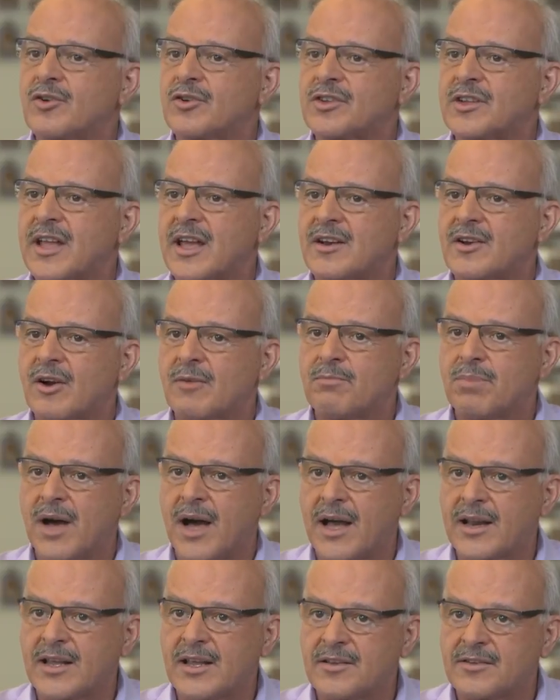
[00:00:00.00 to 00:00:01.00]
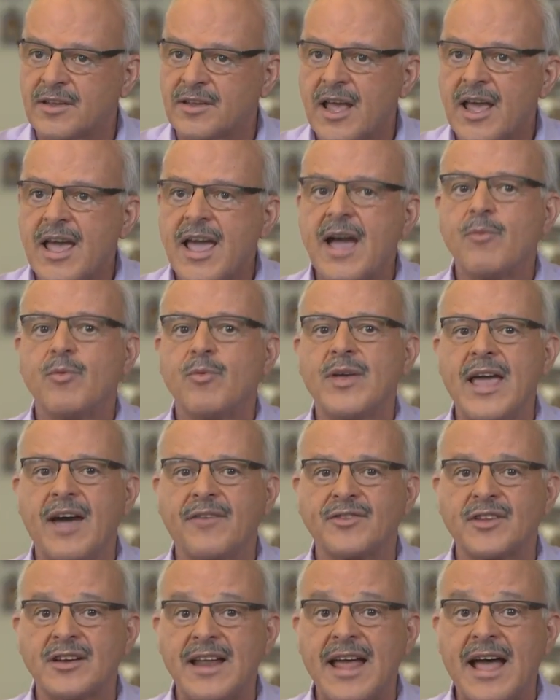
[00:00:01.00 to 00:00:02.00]
understand our bodies, and we
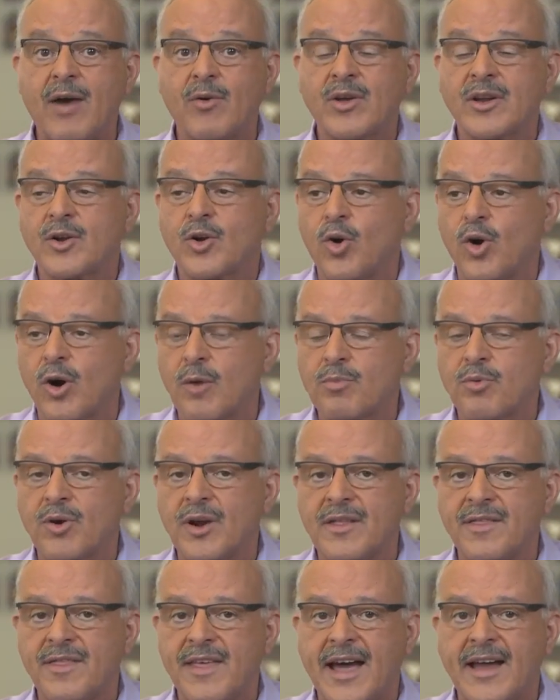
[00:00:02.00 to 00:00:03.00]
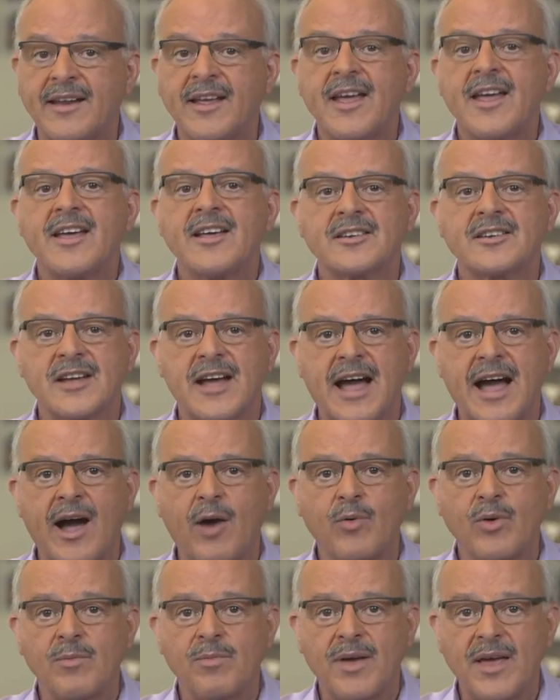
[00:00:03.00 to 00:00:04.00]
have to now incorporate that into
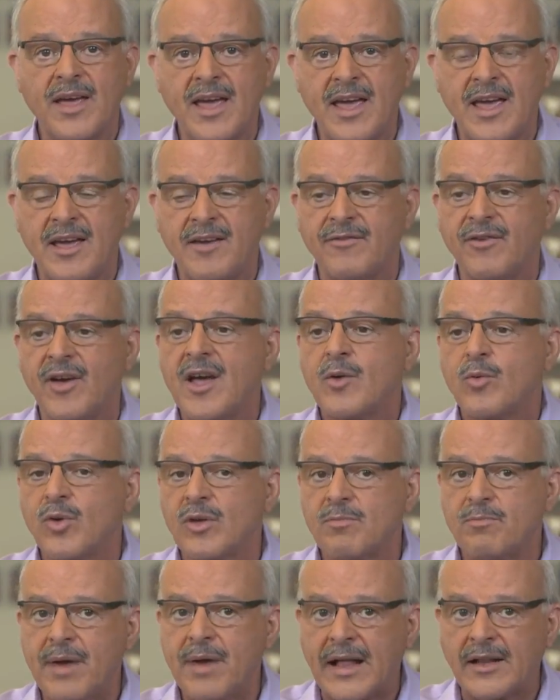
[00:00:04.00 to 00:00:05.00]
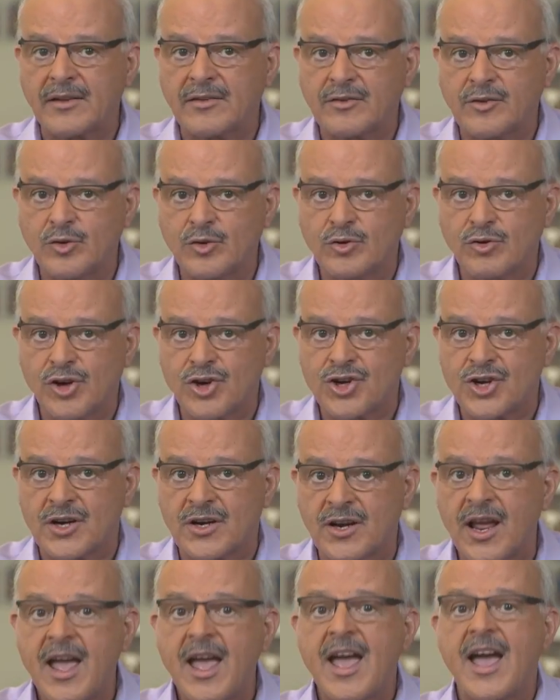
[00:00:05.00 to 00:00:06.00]
how we behave with balanced
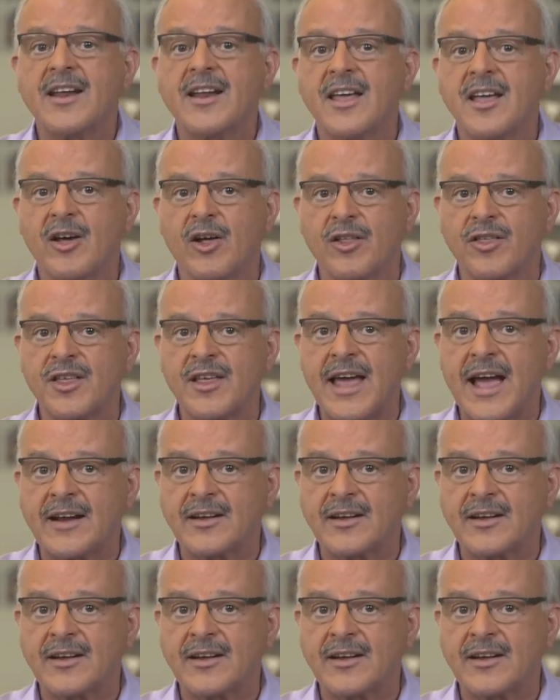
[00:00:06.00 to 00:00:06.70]
nutrition and a healthy,